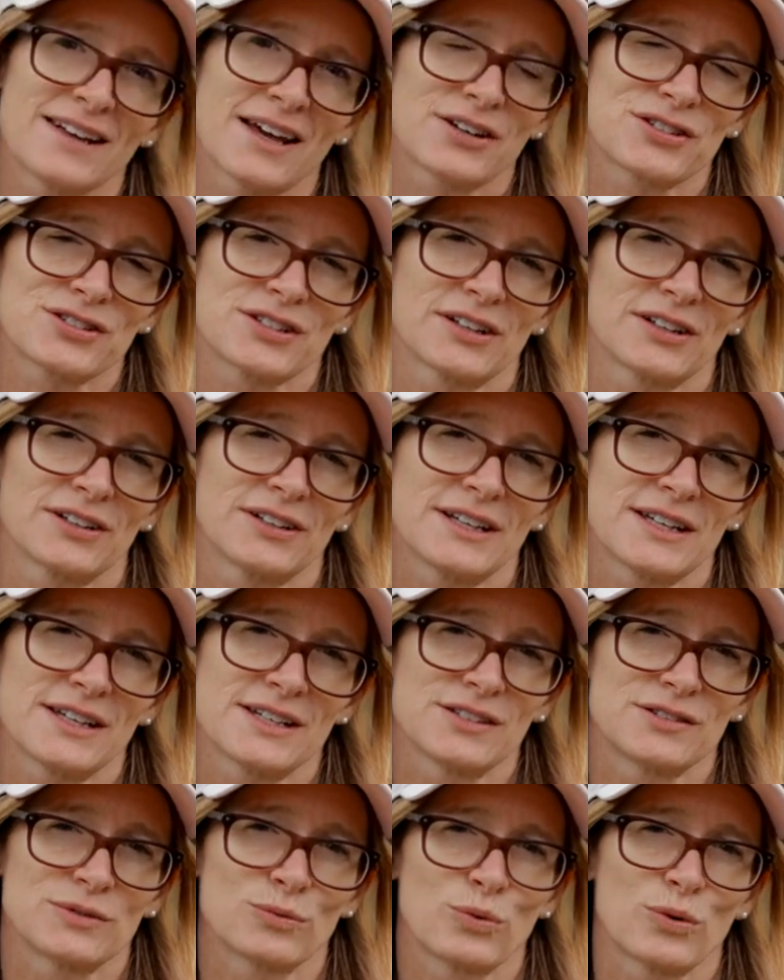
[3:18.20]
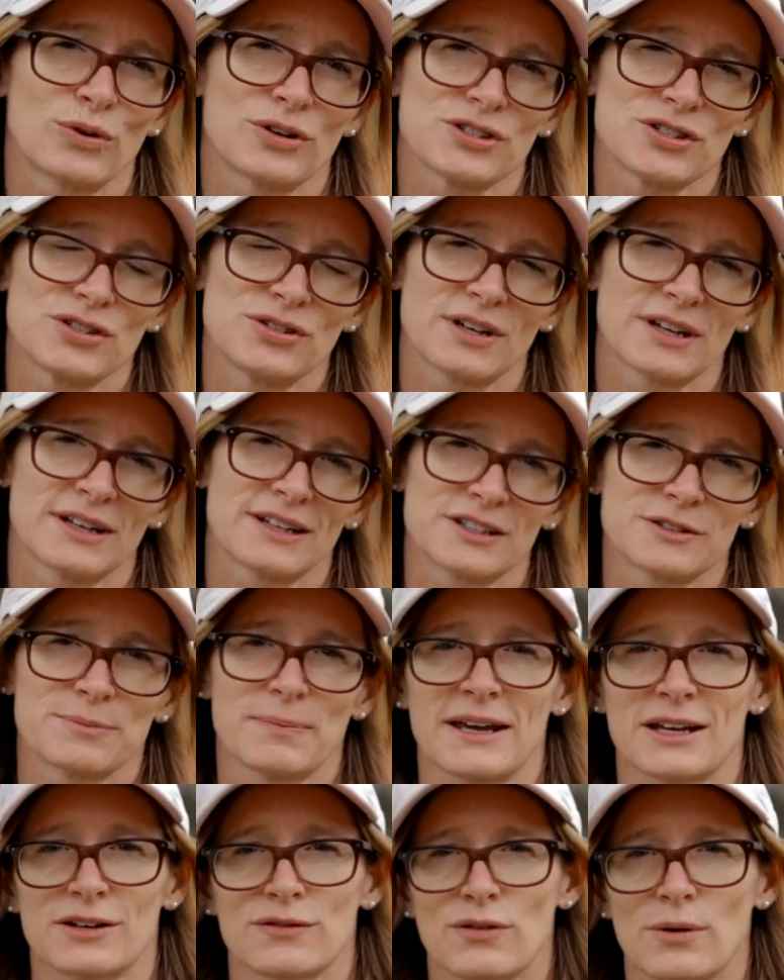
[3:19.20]
a nutshell, is what you can
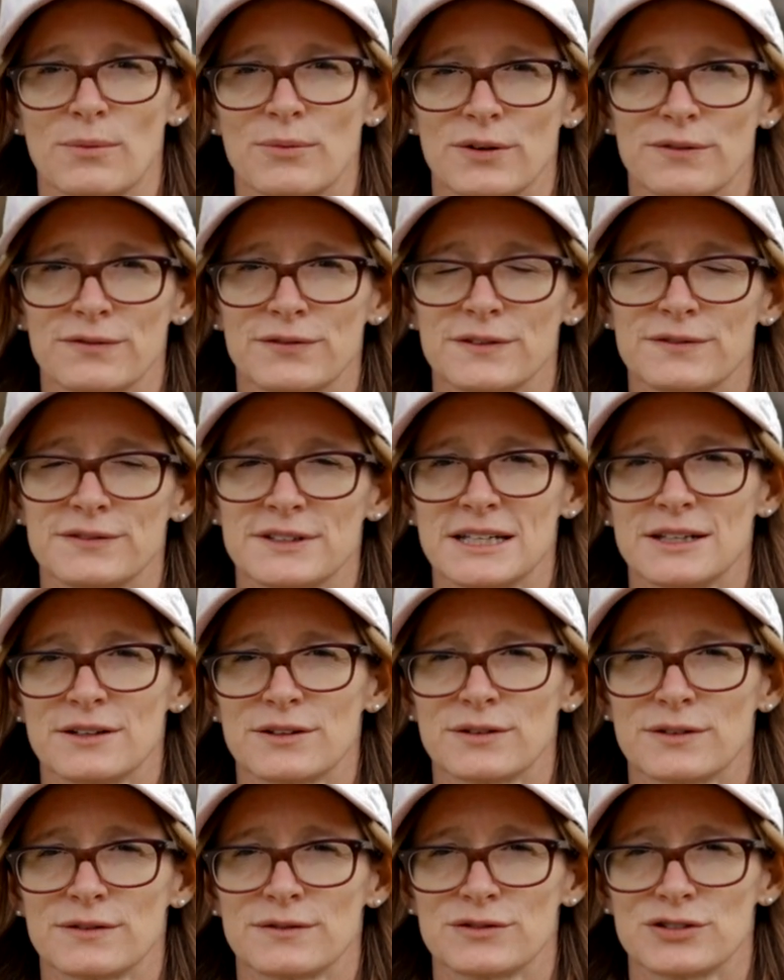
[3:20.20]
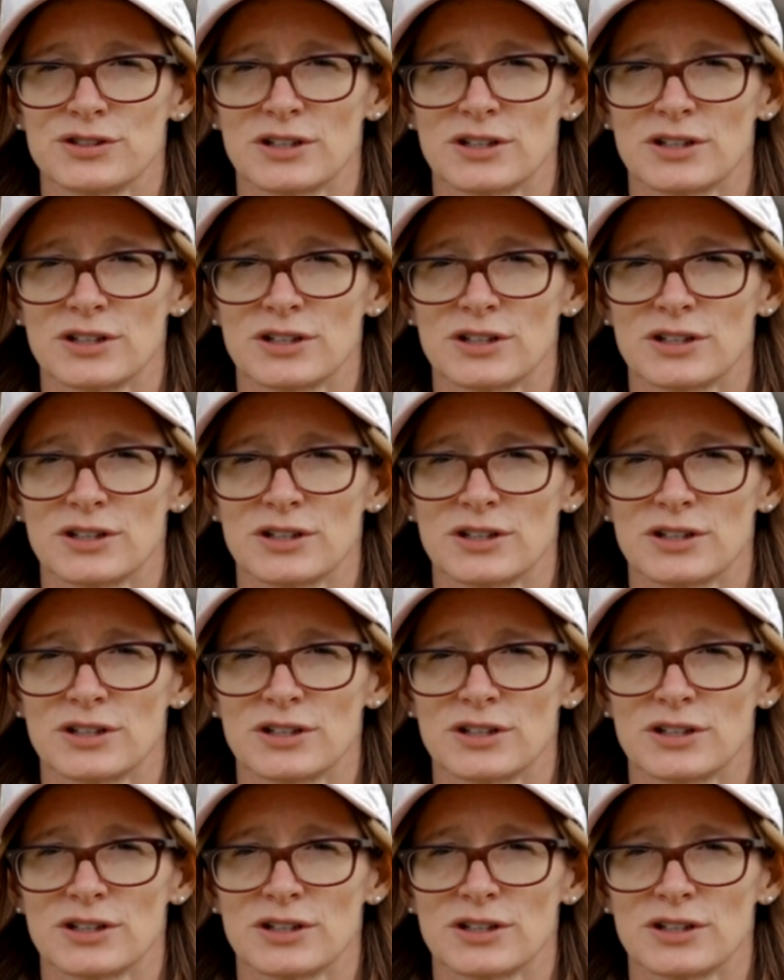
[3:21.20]
expect from the 15th of